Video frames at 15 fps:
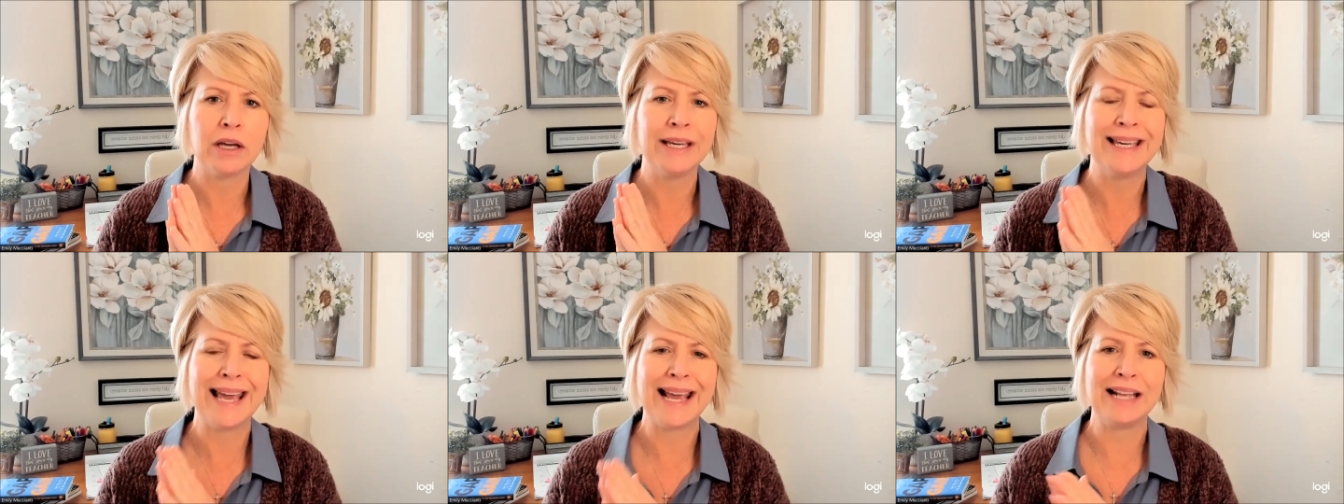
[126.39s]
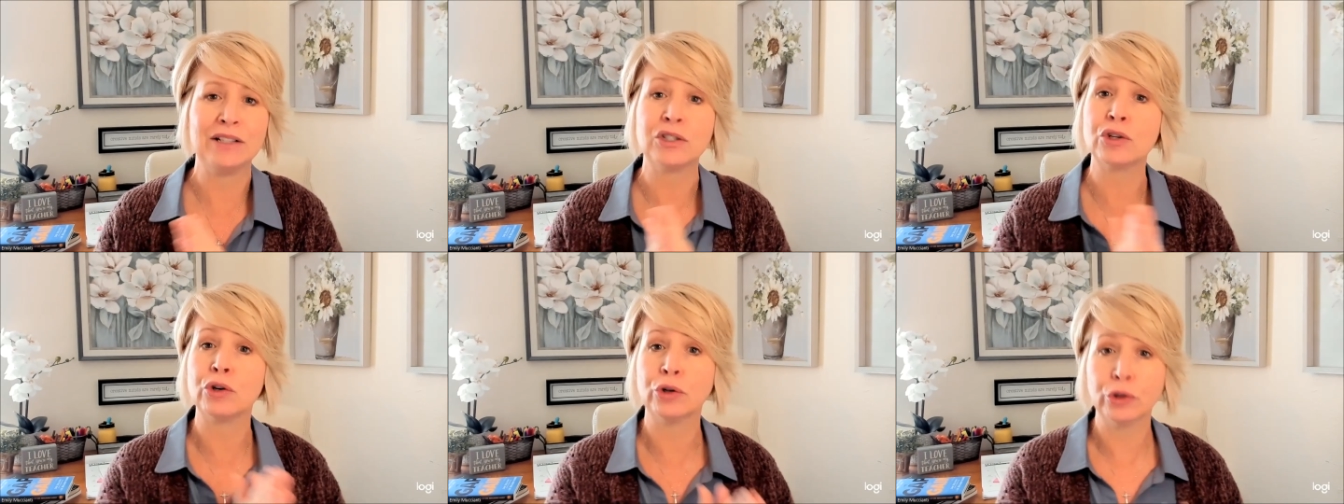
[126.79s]

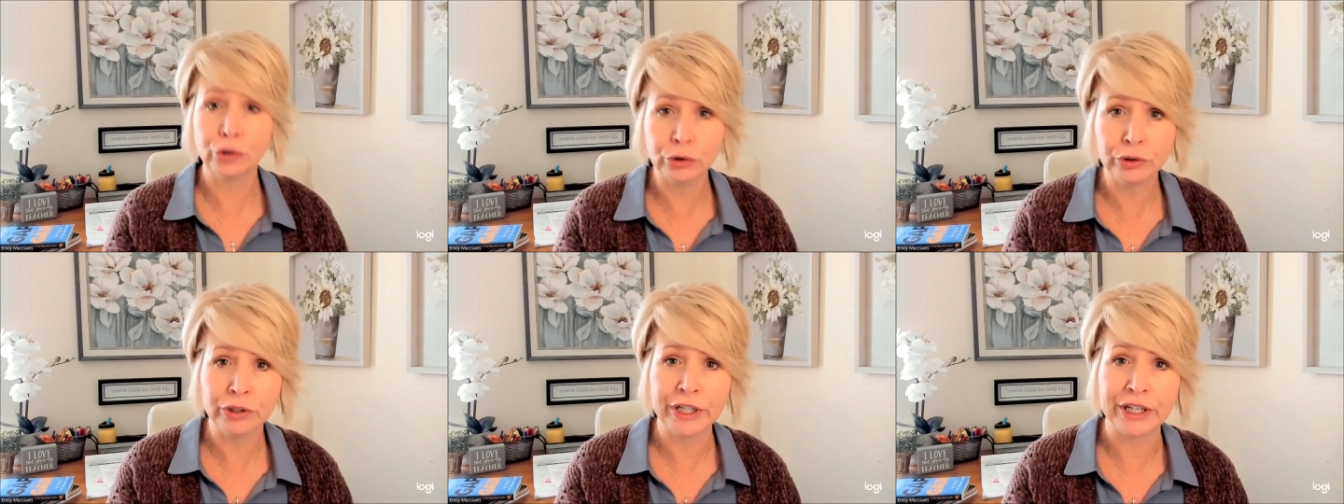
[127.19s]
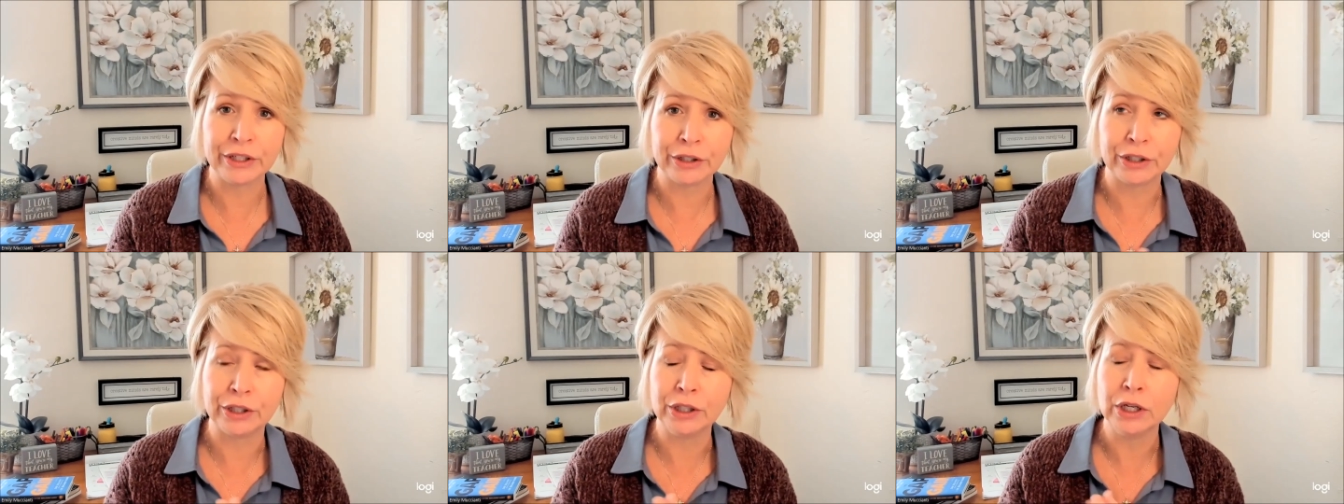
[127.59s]
gains
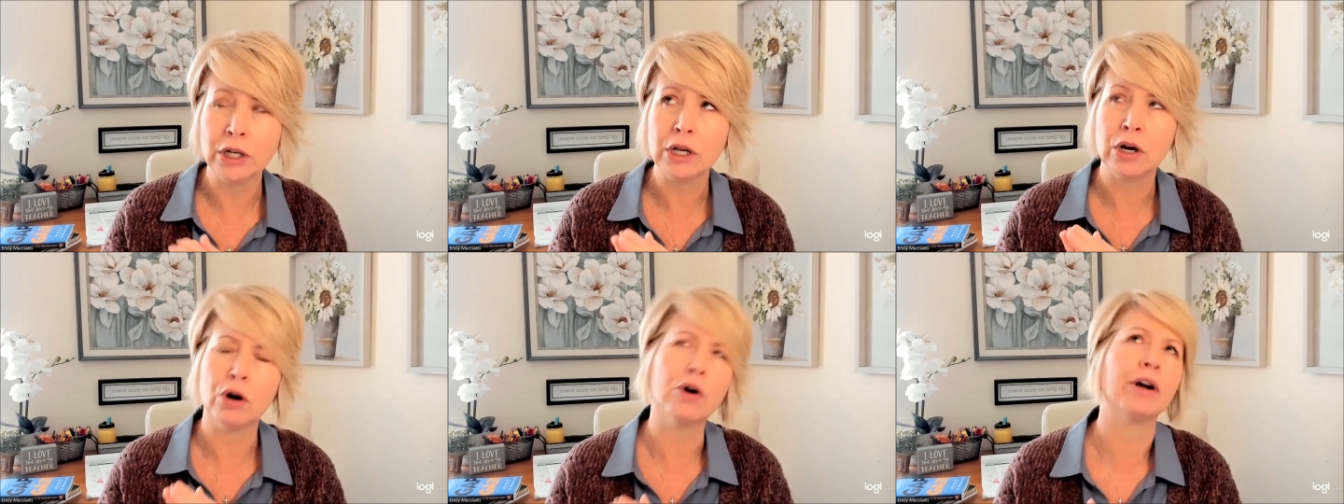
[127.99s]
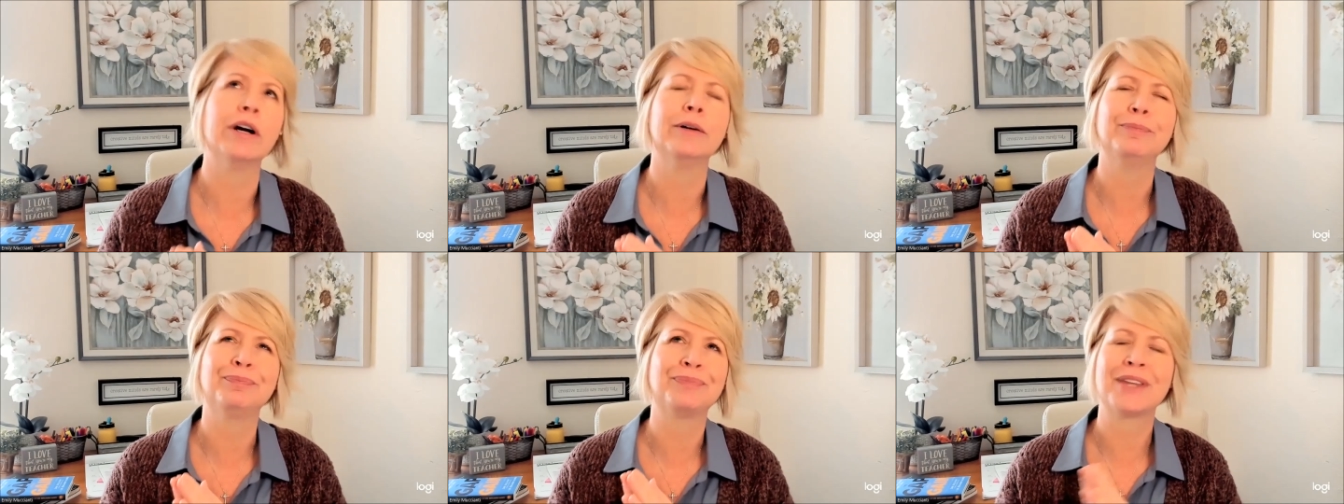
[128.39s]
earlier
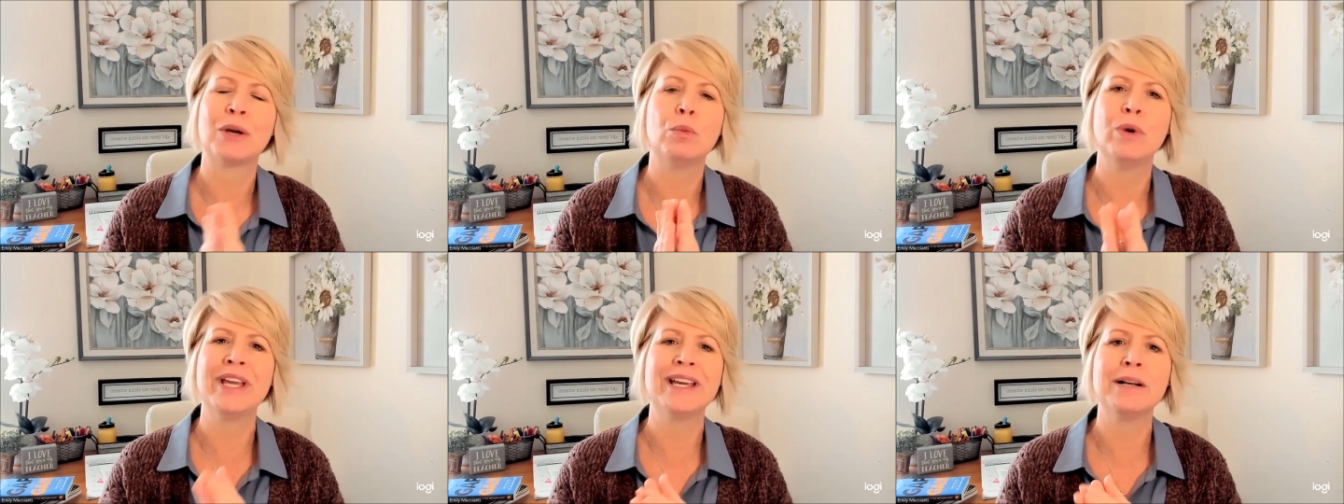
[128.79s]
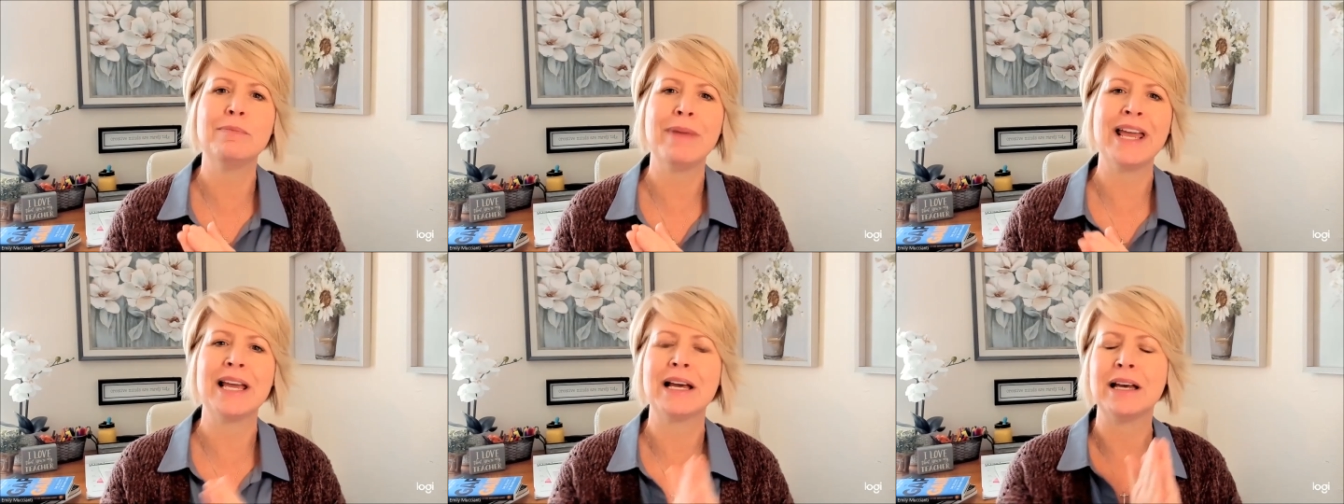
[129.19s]
or we can
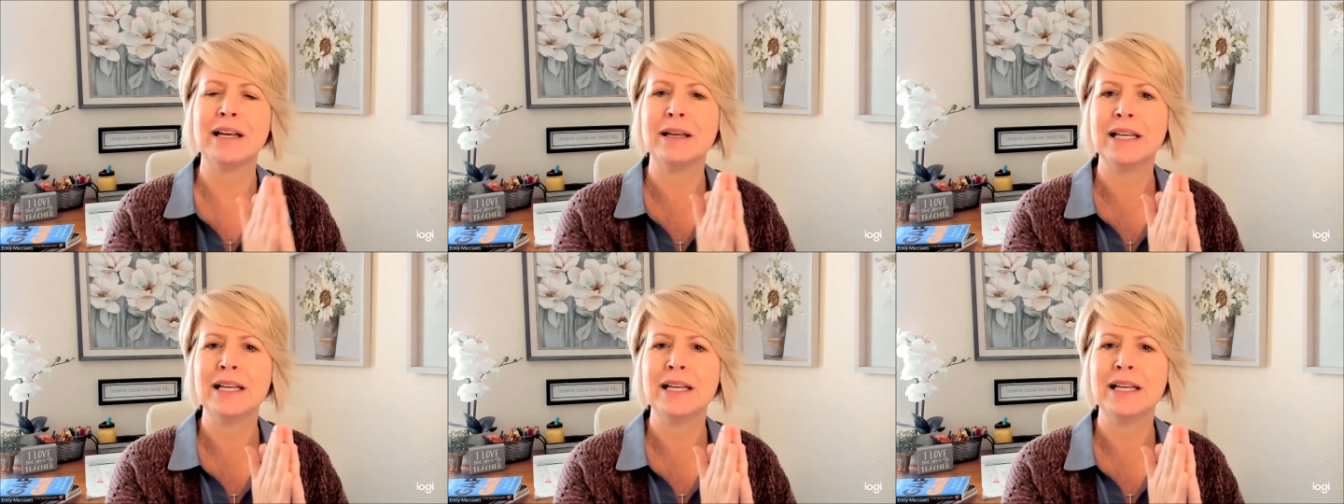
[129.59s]
make